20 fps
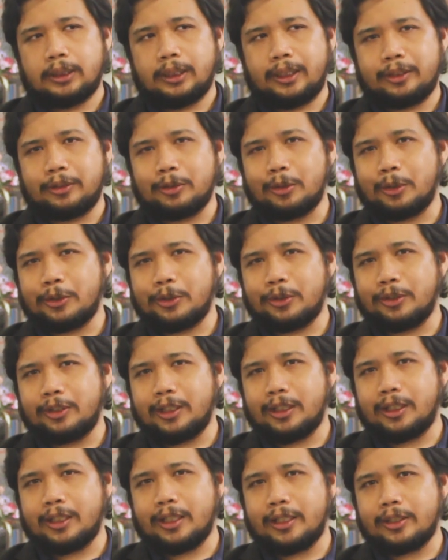And you also
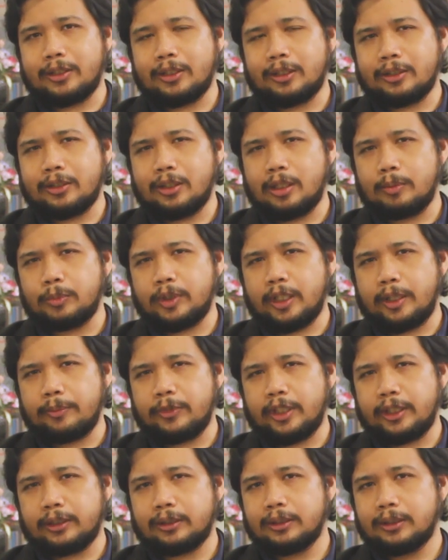realize at the same time
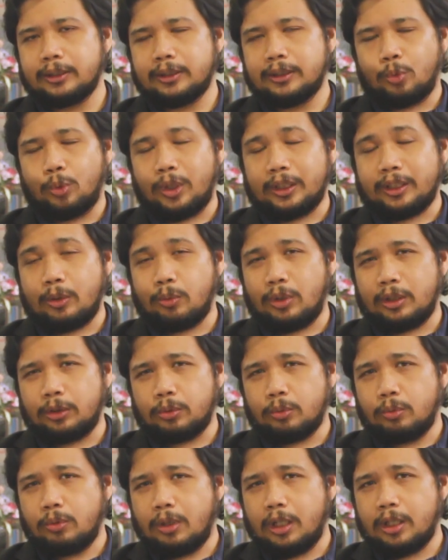that what I want
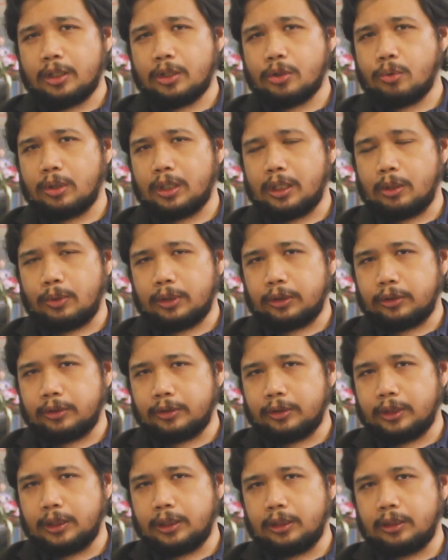to watch, what I want to
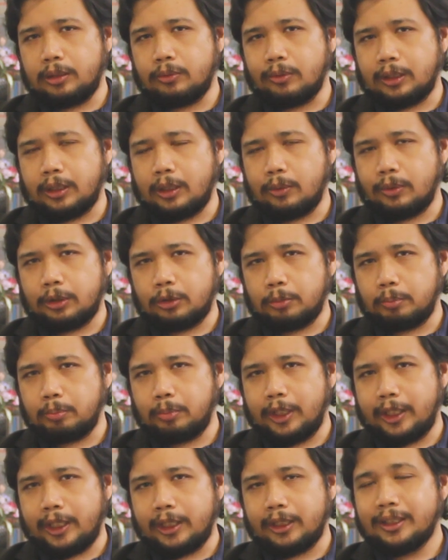read, what I want to
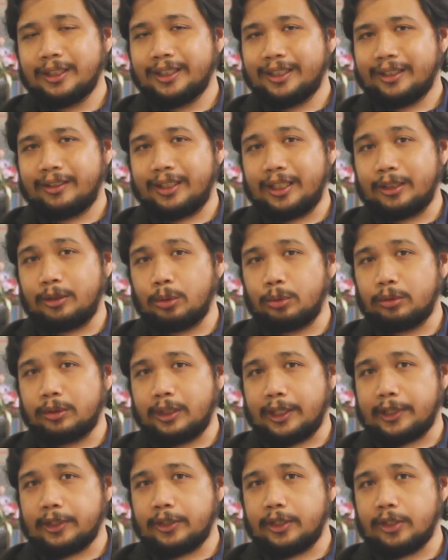play, they don't
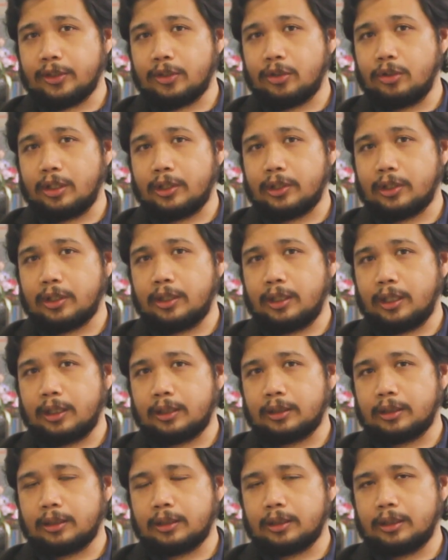exist just
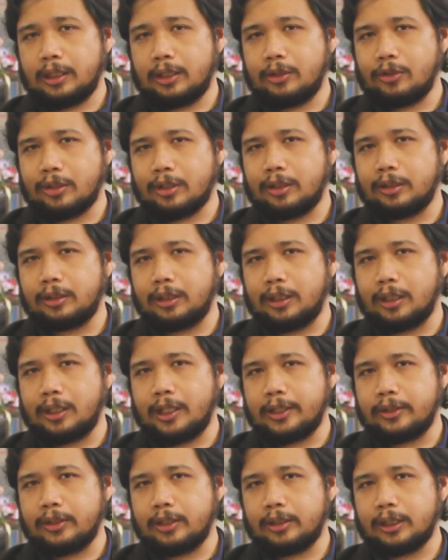yet. Then you start
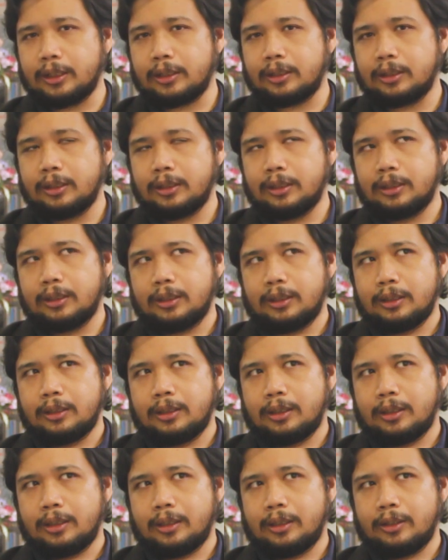realizing that
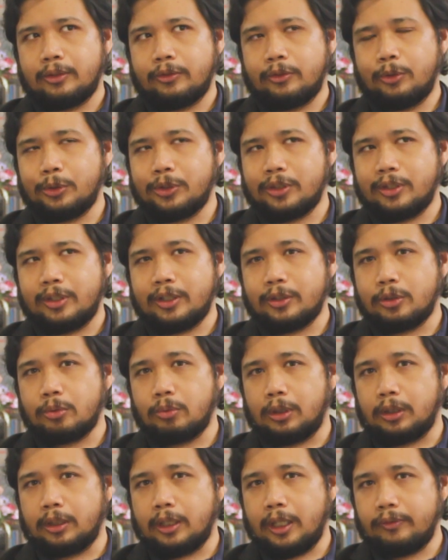those things
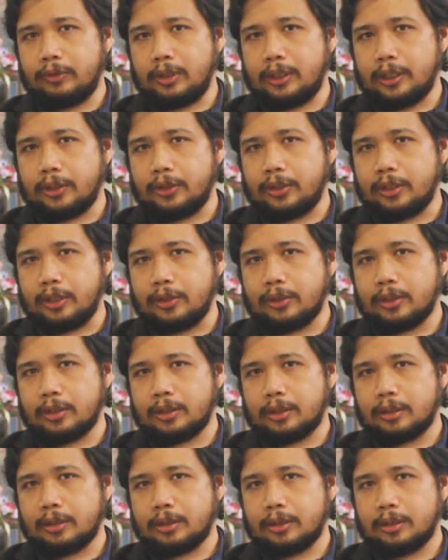will never
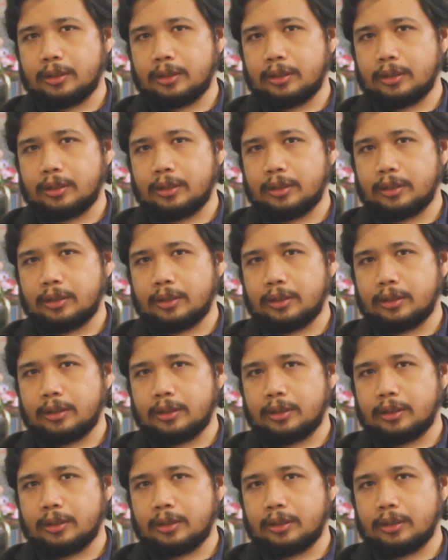exist